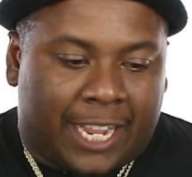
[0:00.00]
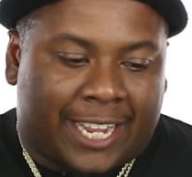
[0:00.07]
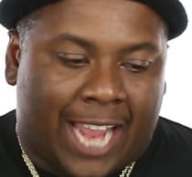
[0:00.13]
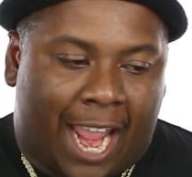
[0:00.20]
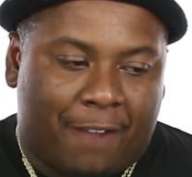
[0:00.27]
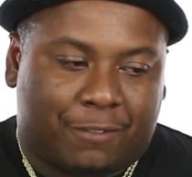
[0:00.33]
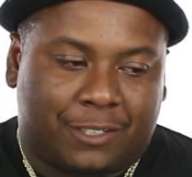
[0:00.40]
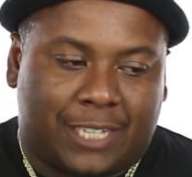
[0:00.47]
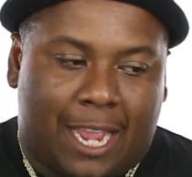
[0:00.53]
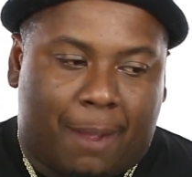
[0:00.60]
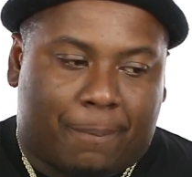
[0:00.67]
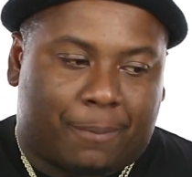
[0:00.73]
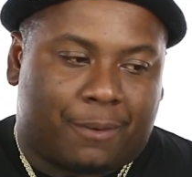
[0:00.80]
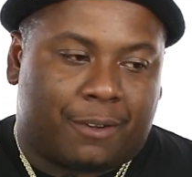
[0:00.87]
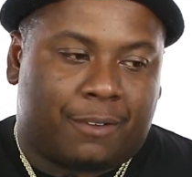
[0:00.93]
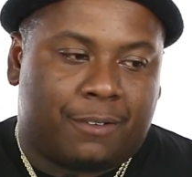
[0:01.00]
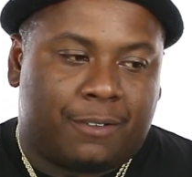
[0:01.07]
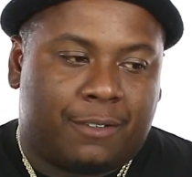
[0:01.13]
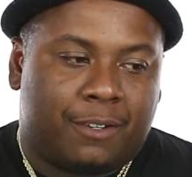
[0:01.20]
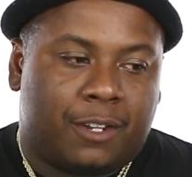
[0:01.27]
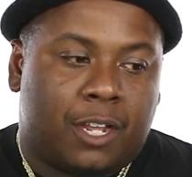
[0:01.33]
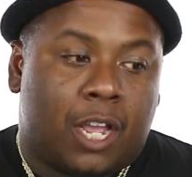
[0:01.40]
It came from Tampa.
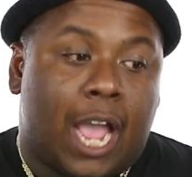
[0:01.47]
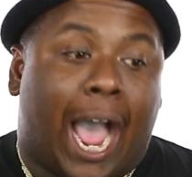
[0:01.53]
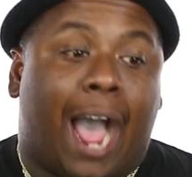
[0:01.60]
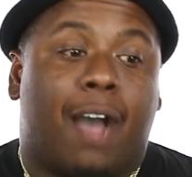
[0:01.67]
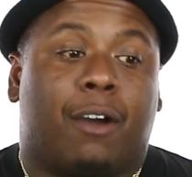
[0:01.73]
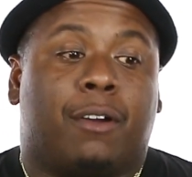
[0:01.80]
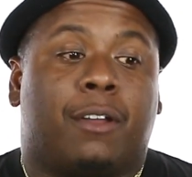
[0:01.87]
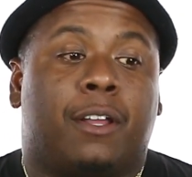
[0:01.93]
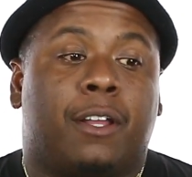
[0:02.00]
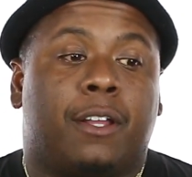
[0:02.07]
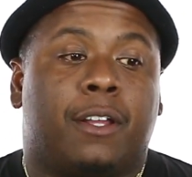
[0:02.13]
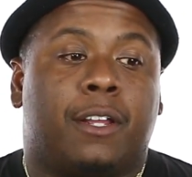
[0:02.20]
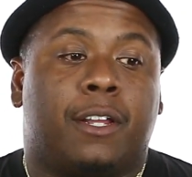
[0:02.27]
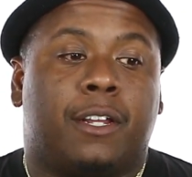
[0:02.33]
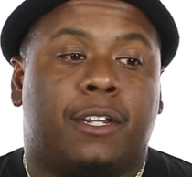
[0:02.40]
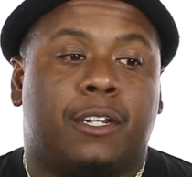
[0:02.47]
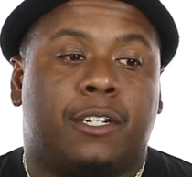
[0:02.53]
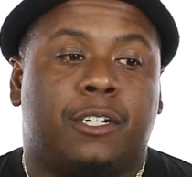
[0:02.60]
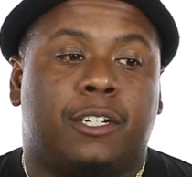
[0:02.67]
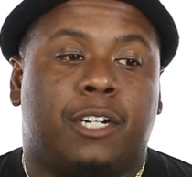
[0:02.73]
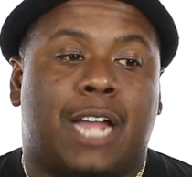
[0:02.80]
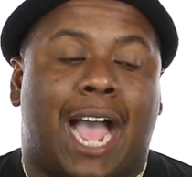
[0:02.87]
Jit came from
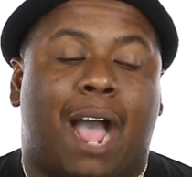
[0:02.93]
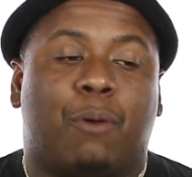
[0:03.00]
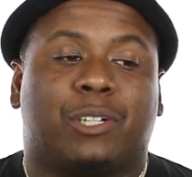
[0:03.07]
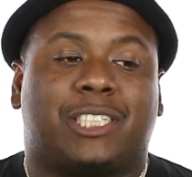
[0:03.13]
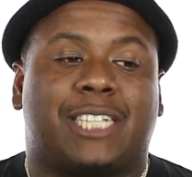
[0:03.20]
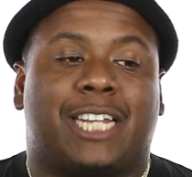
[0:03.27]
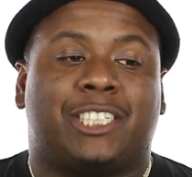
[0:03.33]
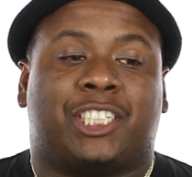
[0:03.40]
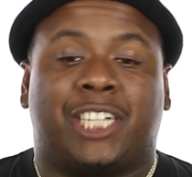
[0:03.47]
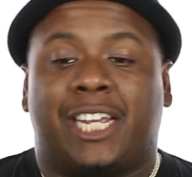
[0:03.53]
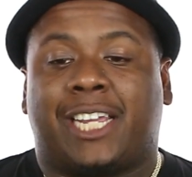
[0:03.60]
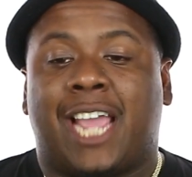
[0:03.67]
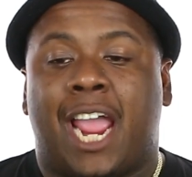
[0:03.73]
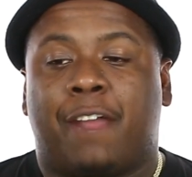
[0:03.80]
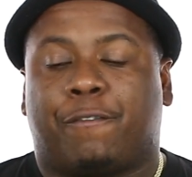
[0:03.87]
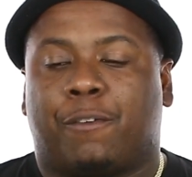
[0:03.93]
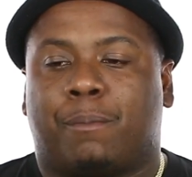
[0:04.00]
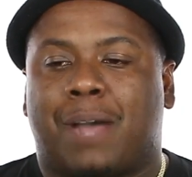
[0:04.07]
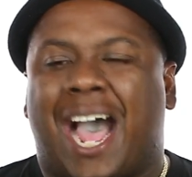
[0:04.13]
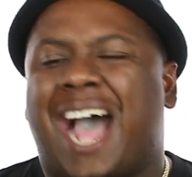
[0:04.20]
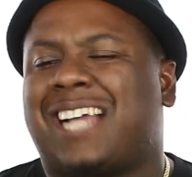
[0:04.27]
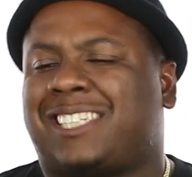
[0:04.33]
Tampa. I would say jit came
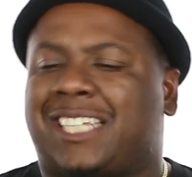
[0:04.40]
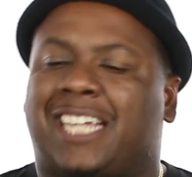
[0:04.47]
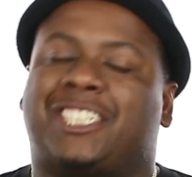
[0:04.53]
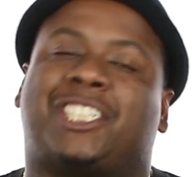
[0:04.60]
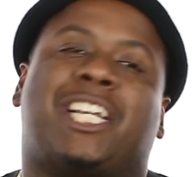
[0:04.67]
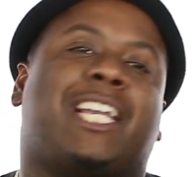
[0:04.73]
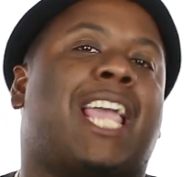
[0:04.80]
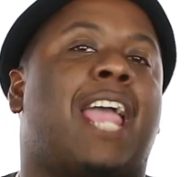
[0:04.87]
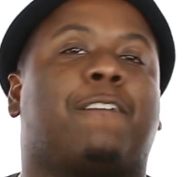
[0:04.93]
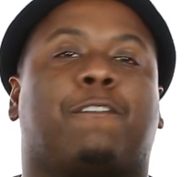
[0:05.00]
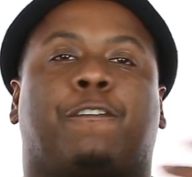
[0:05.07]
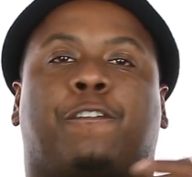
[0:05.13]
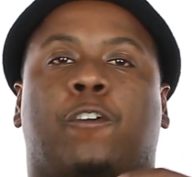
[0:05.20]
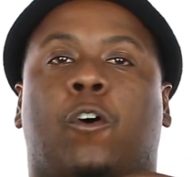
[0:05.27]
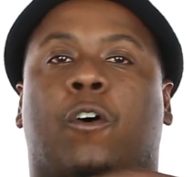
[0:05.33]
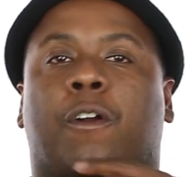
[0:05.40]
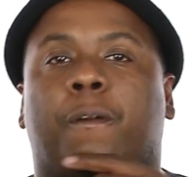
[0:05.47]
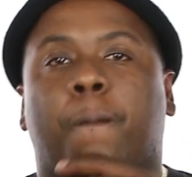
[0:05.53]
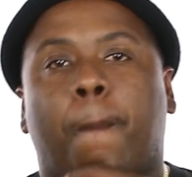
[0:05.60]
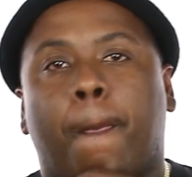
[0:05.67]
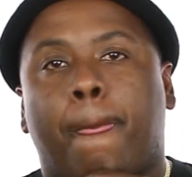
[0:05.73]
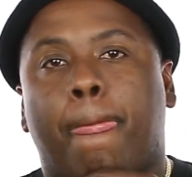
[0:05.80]
from I say jit came from Florida.
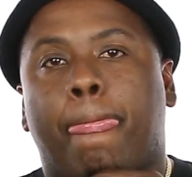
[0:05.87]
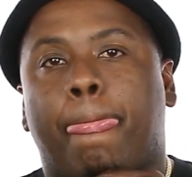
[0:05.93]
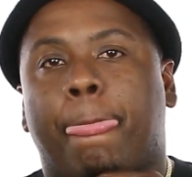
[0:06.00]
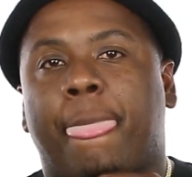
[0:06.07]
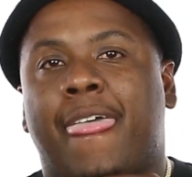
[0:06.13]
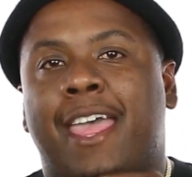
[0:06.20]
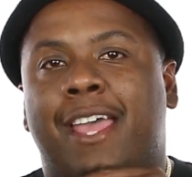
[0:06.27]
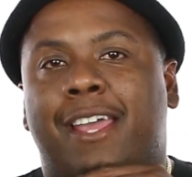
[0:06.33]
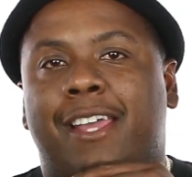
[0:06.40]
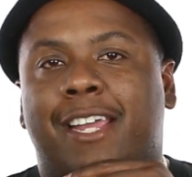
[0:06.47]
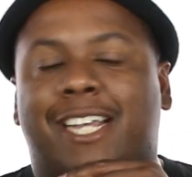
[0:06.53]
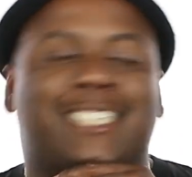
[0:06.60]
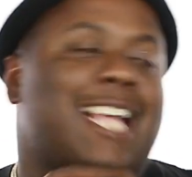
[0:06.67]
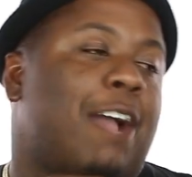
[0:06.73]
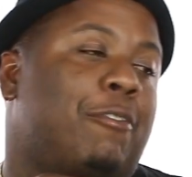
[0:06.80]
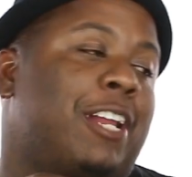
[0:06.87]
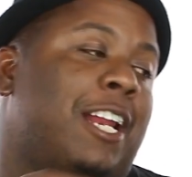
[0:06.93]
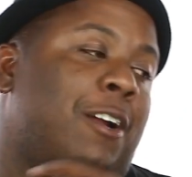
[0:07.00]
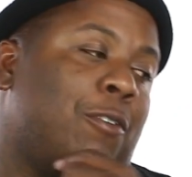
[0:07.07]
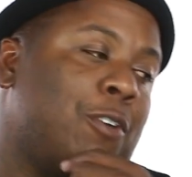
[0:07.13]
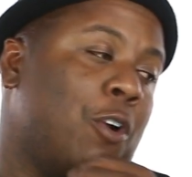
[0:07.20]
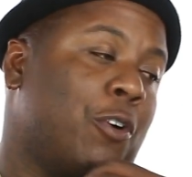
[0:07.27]
Because I
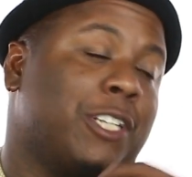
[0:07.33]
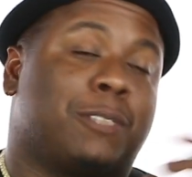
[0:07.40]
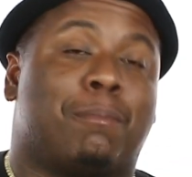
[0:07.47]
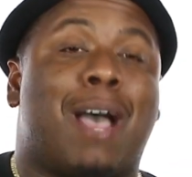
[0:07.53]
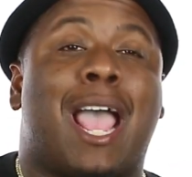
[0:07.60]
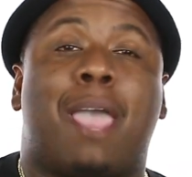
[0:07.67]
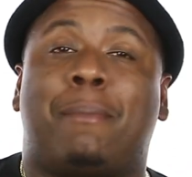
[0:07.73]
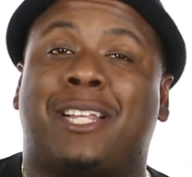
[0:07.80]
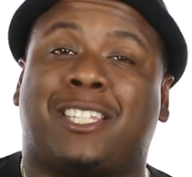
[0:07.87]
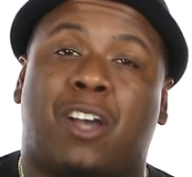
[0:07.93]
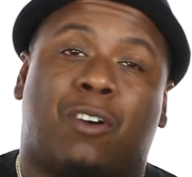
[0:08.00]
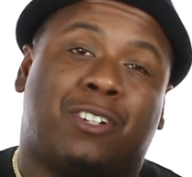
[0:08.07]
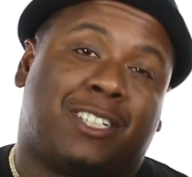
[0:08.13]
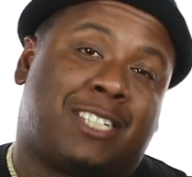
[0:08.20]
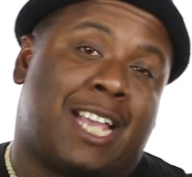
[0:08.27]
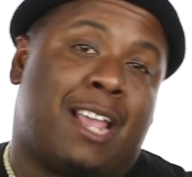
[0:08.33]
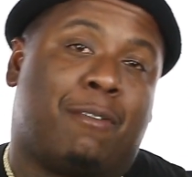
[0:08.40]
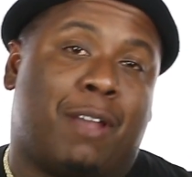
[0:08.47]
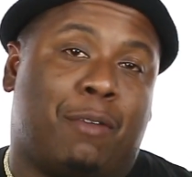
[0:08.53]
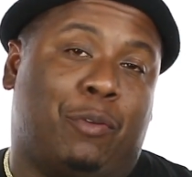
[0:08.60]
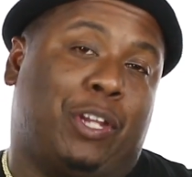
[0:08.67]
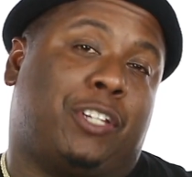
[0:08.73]
really don't know. Because Miami talked the same
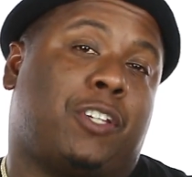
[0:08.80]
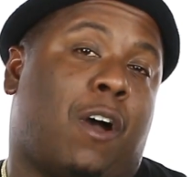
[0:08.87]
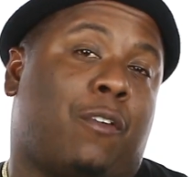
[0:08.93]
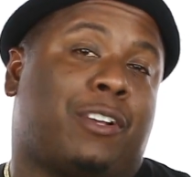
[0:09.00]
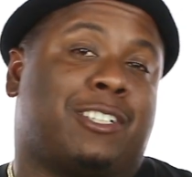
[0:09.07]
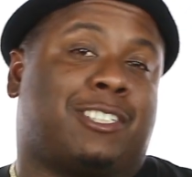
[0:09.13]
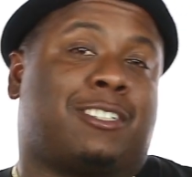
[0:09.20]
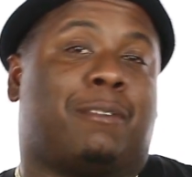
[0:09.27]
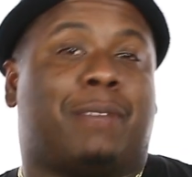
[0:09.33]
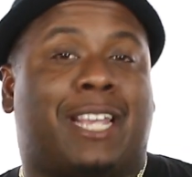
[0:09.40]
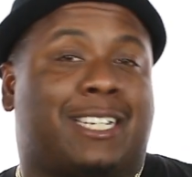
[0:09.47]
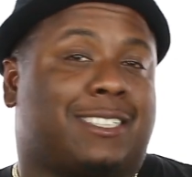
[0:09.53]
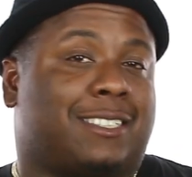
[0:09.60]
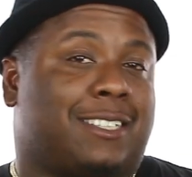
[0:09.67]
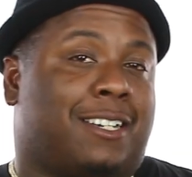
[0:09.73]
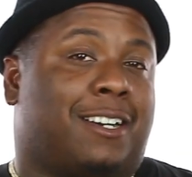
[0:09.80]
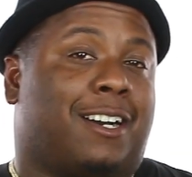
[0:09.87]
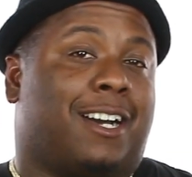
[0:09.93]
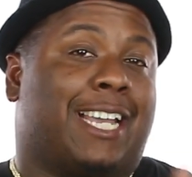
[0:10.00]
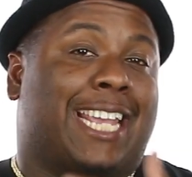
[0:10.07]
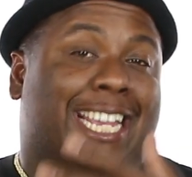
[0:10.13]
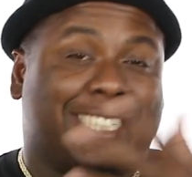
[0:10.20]
way we talk in some
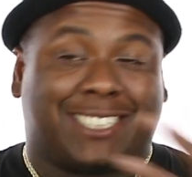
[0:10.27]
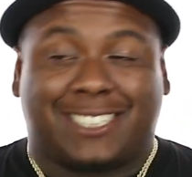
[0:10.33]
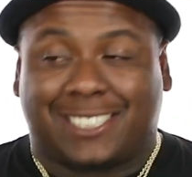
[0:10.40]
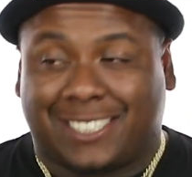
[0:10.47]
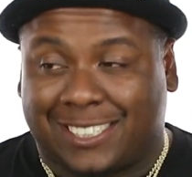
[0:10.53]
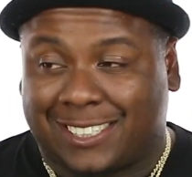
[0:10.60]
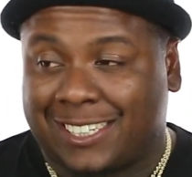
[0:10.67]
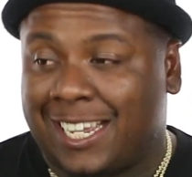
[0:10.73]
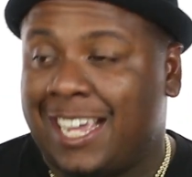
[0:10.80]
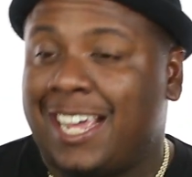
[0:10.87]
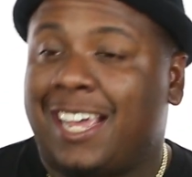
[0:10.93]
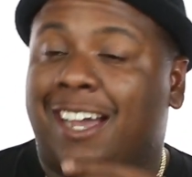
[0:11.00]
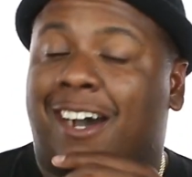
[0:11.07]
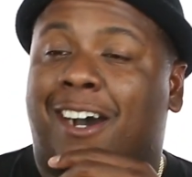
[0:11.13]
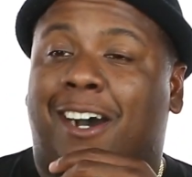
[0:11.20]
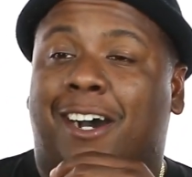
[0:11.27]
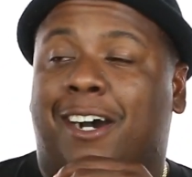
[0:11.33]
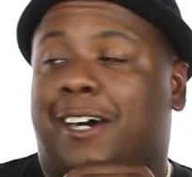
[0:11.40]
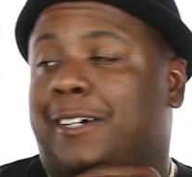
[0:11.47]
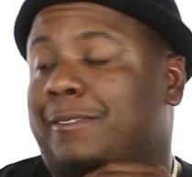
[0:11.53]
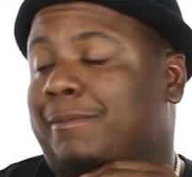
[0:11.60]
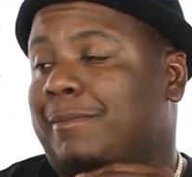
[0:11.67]
uh, instances.
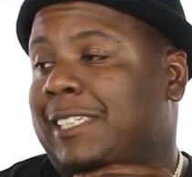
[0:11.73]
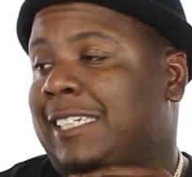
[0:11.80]
Uh,